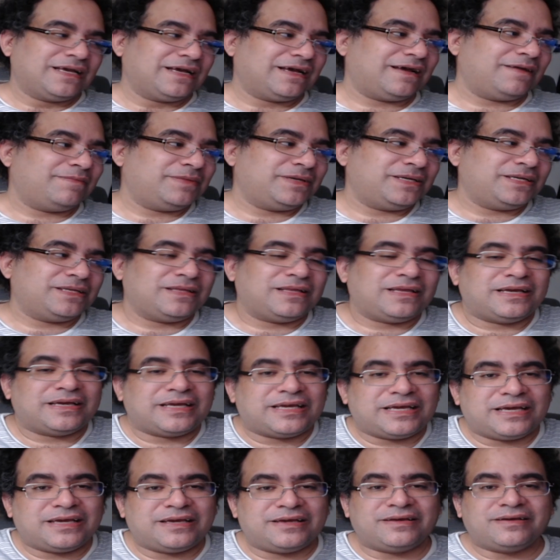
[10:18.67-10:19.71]
I mean, like,
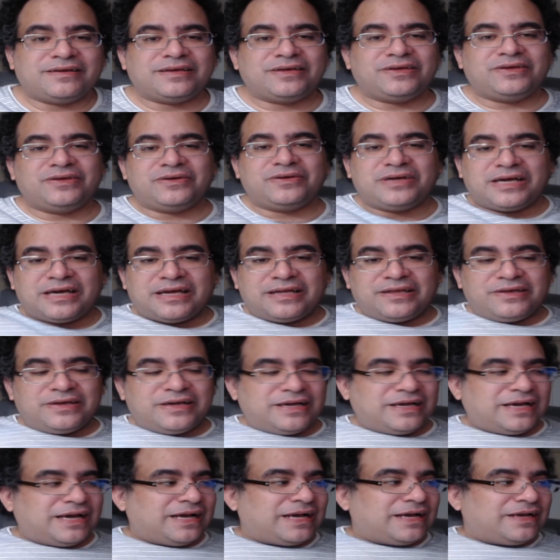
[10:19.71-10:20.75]
hey, you
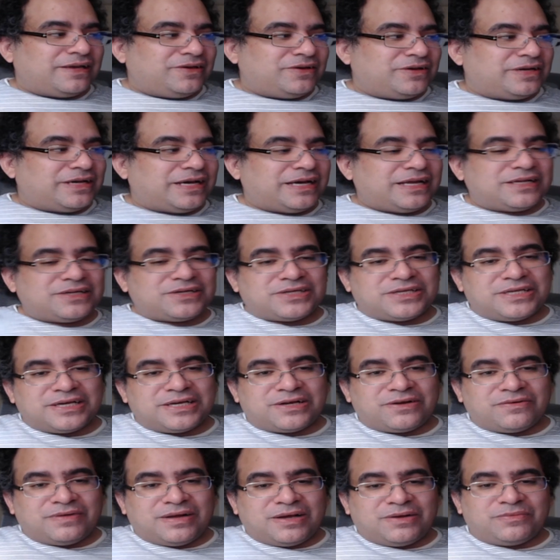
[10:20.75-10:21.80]
gotta stick
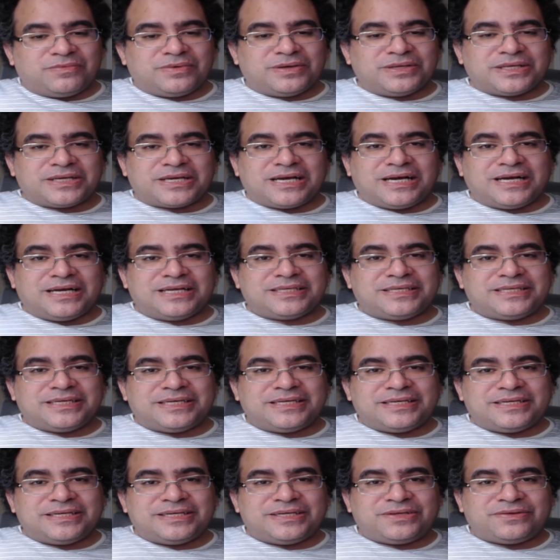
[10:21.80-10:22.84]
around where the
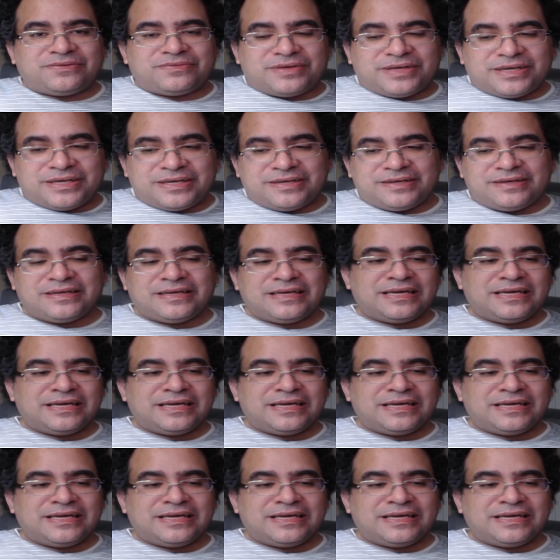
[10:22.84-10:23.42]
content is, right?